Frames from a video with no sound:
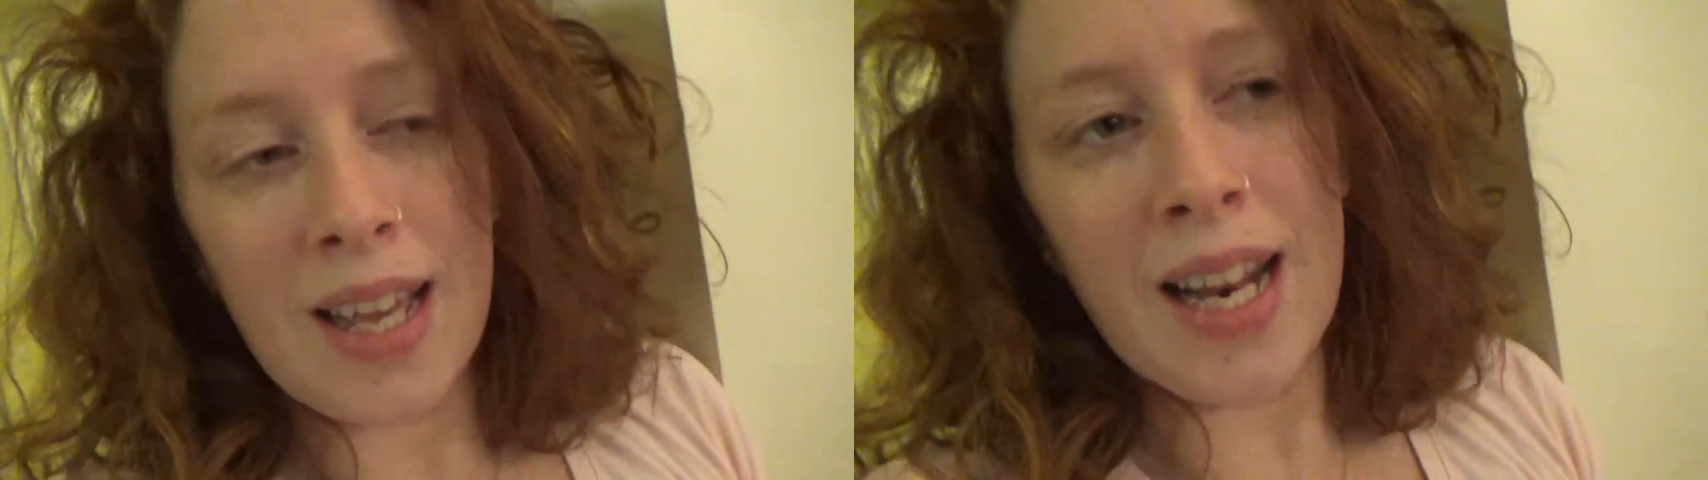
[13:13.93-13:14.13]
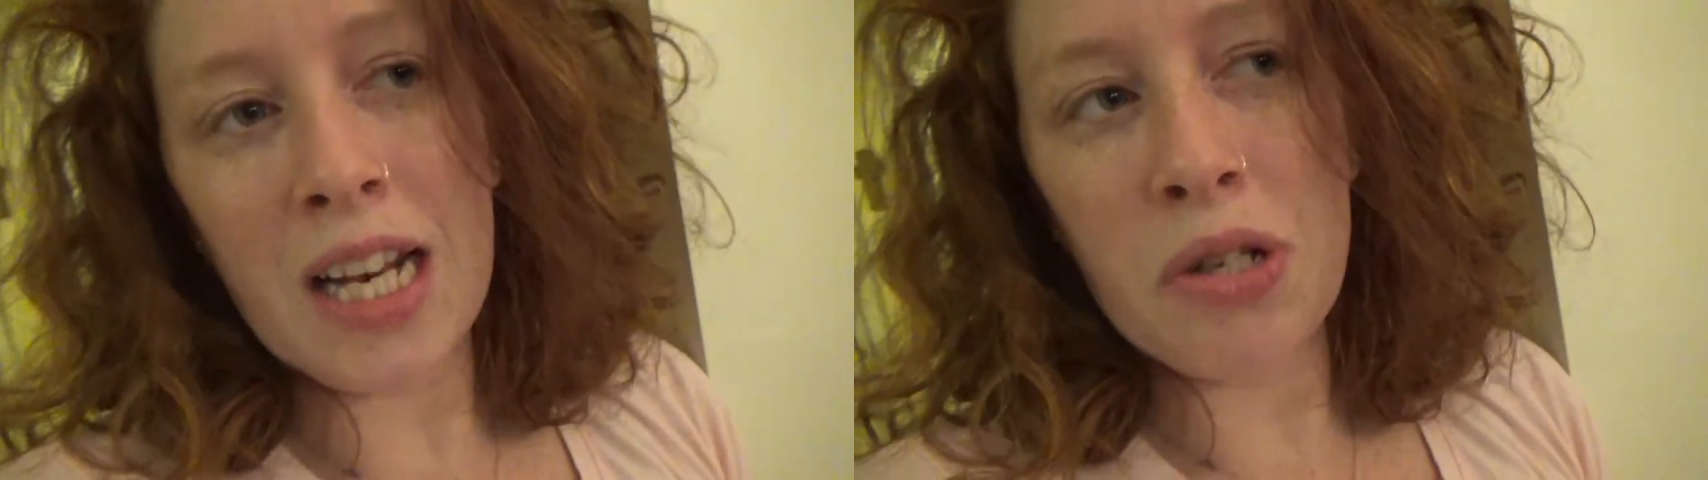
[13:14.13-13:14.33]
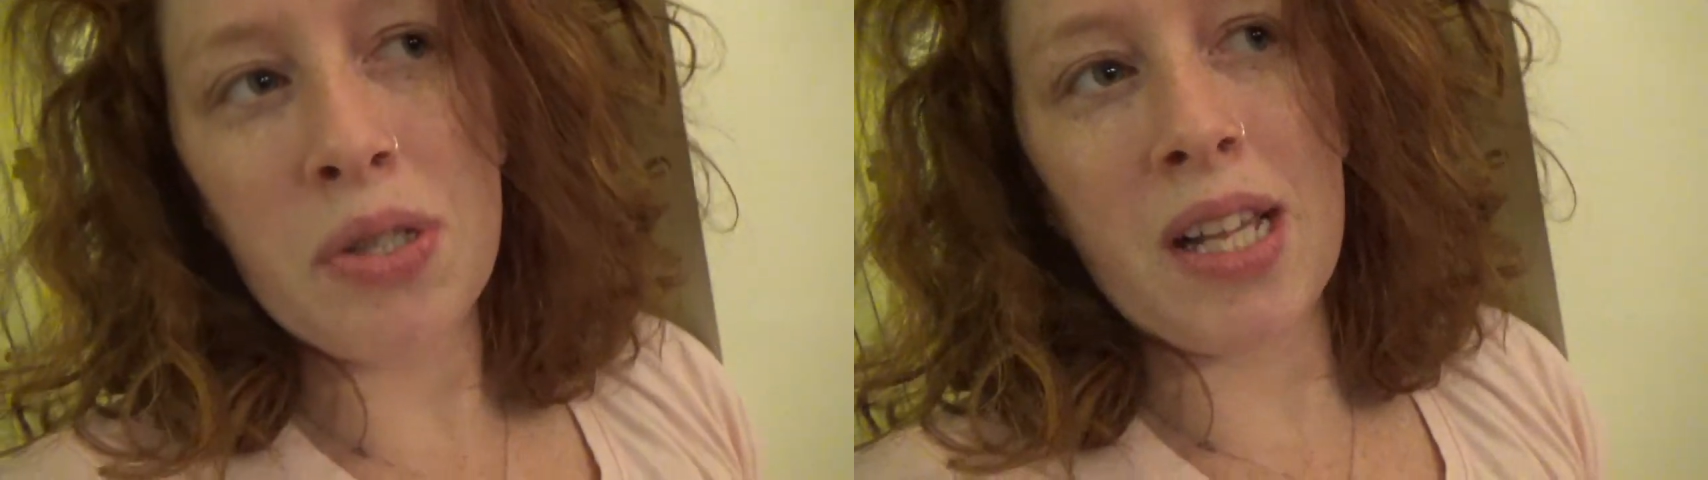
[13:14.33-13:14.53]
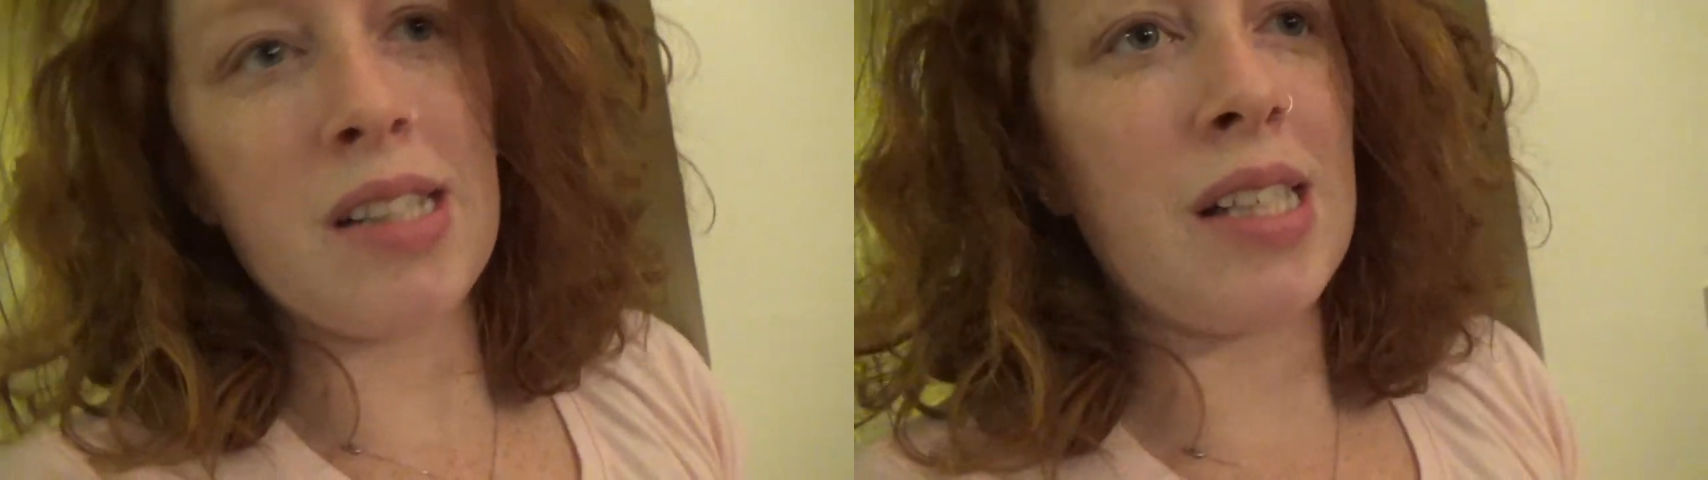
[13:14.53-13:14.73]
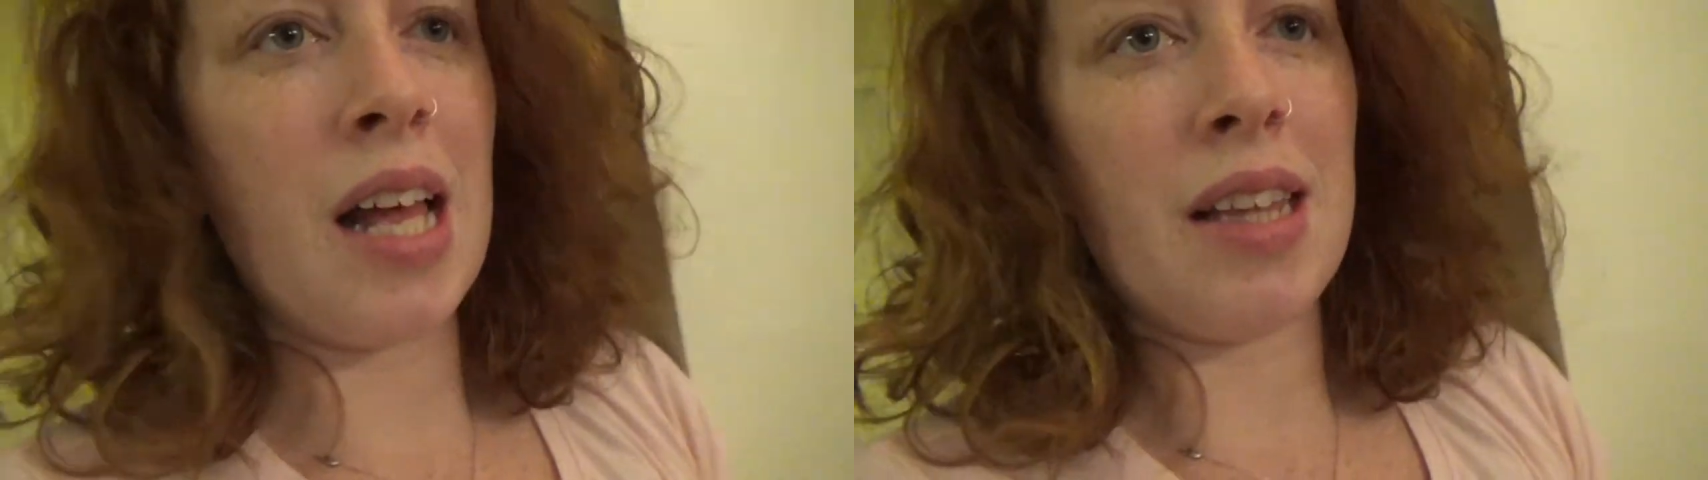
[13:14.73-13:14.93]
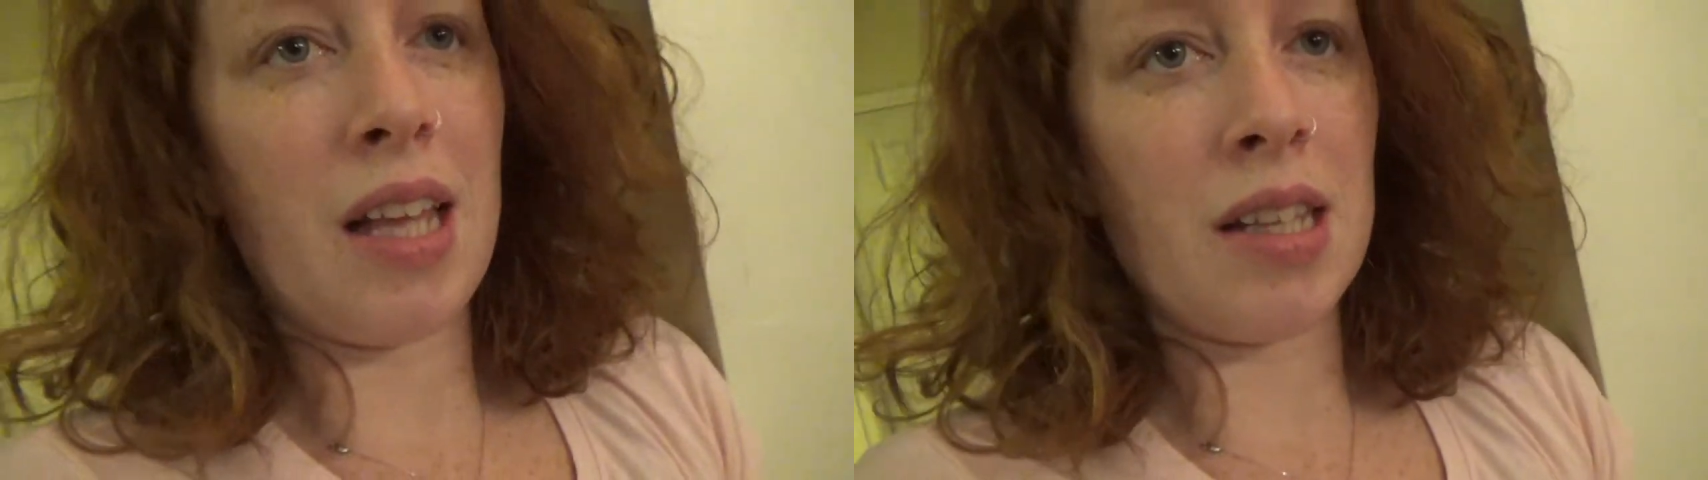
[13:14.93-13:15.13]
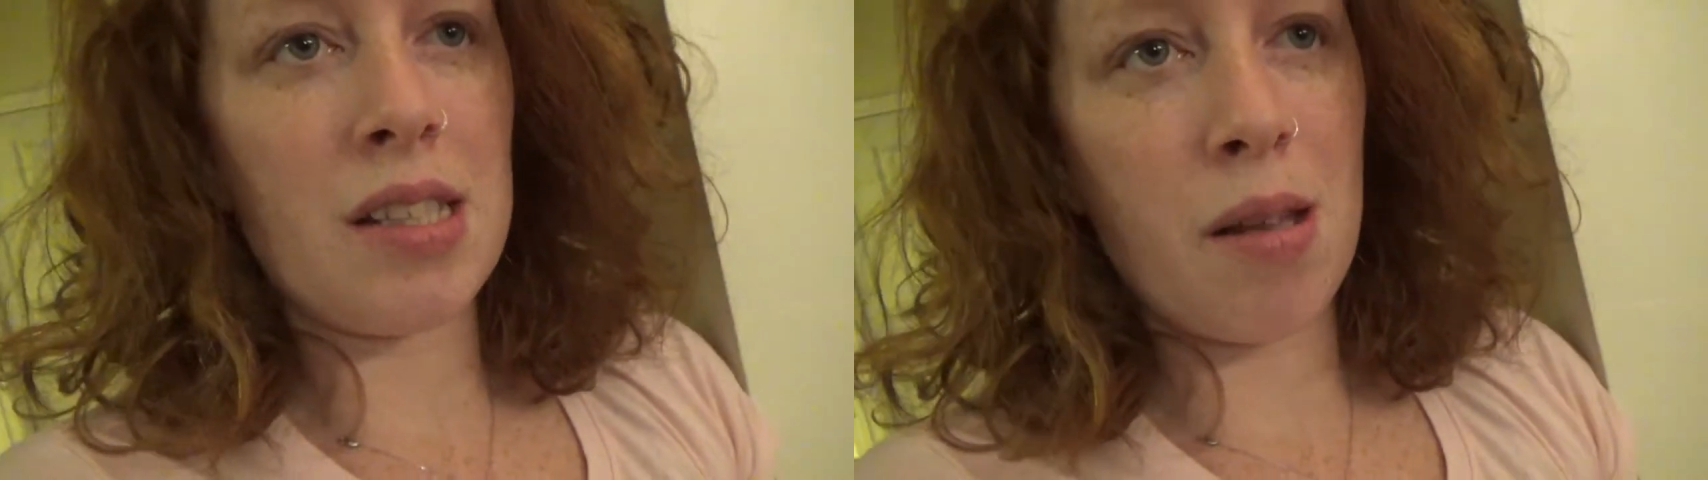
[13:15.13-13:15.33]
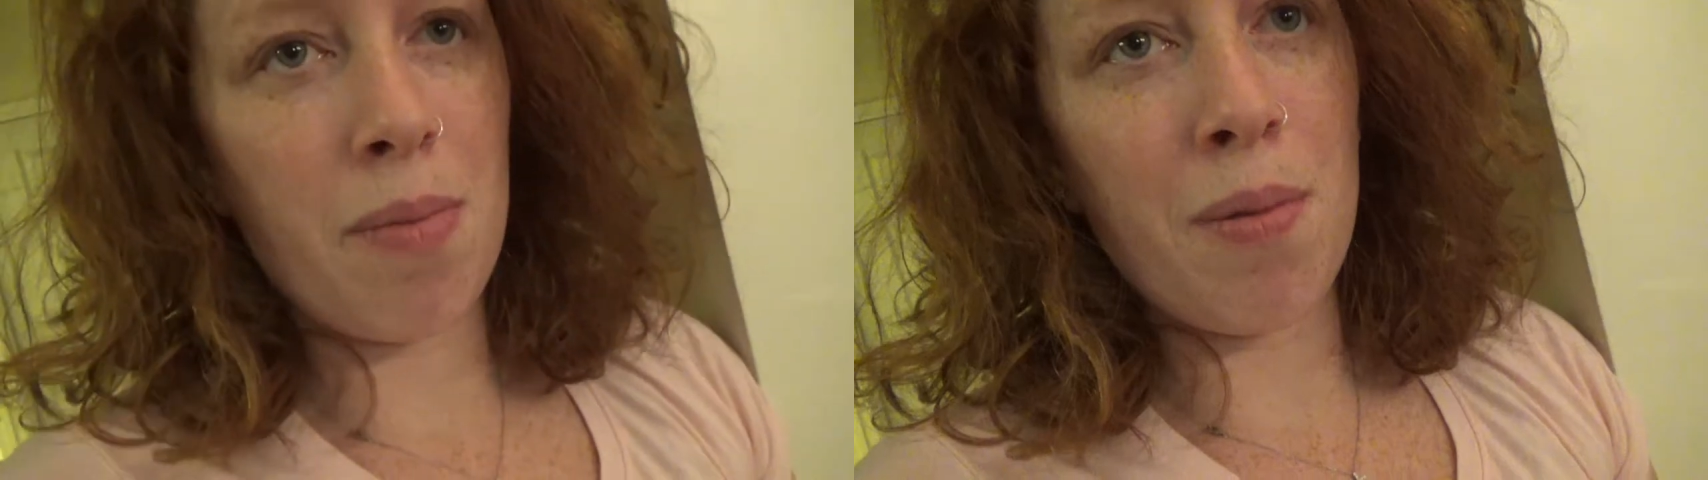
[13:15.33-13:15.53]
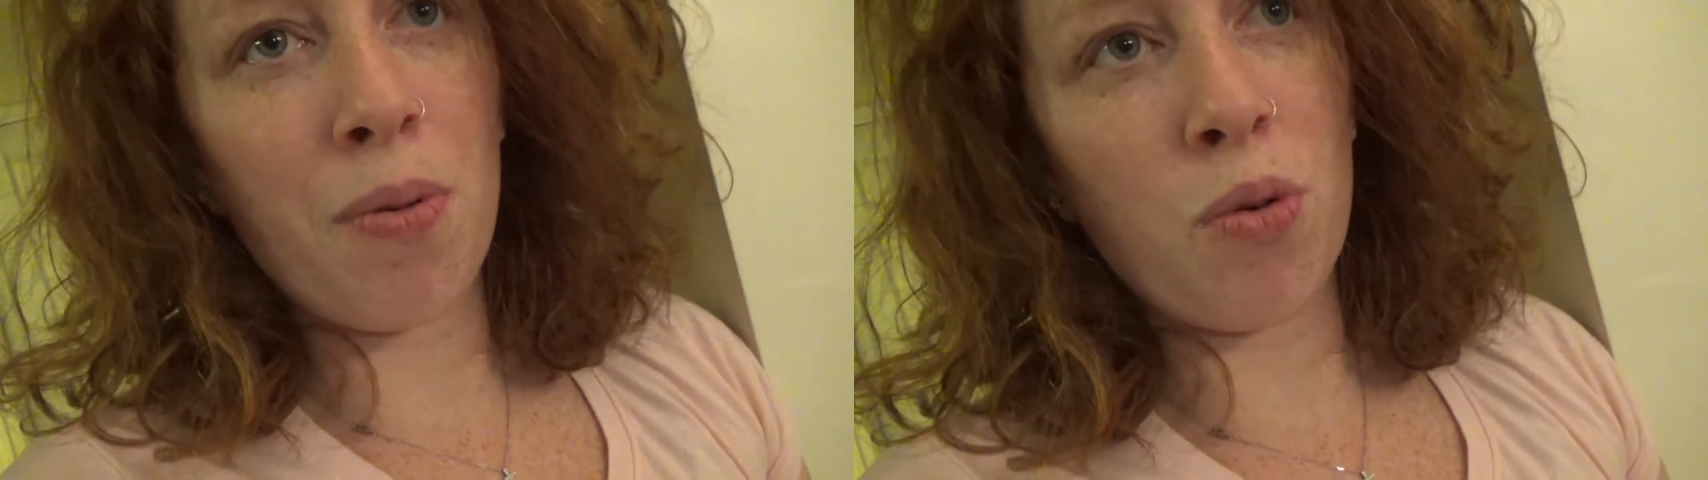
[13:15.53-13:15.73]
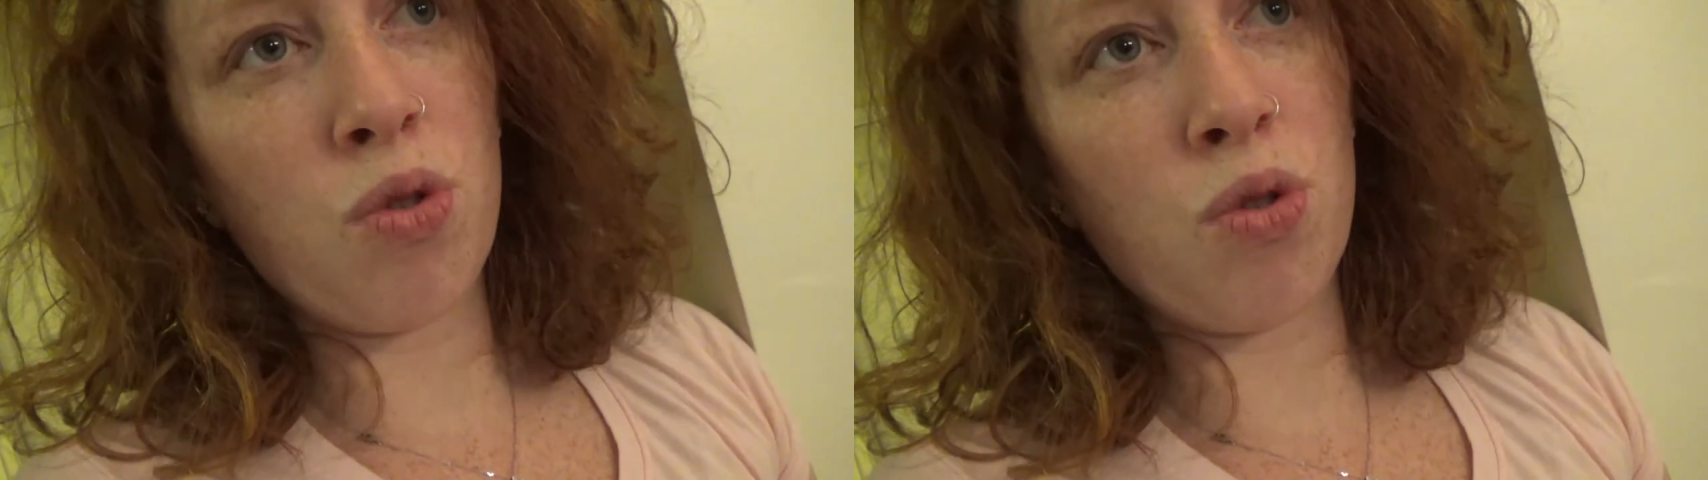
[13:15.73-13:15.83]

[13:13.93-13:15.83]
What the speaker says: I do sense that some people